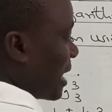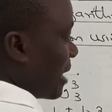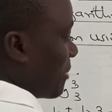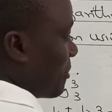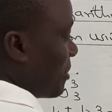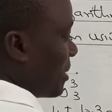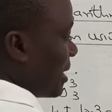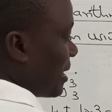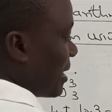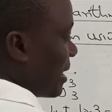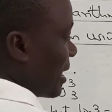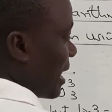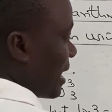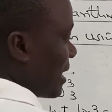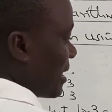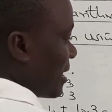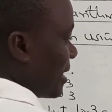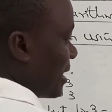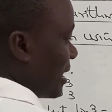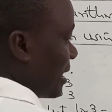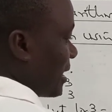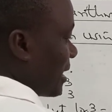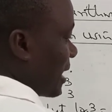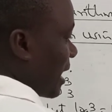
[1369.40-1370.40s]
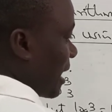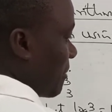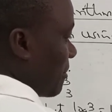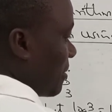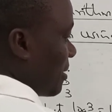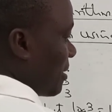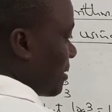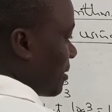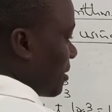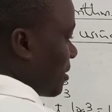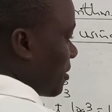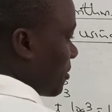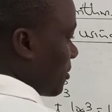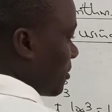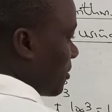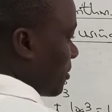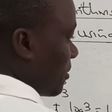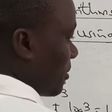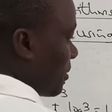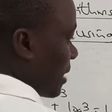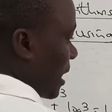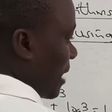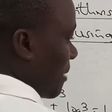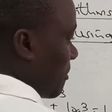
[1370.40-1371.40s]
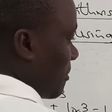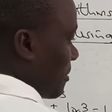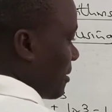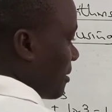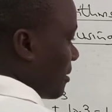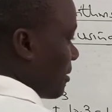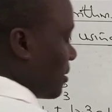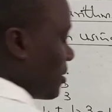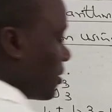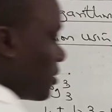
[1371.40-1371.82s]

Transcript: can be written as 3 times 2 times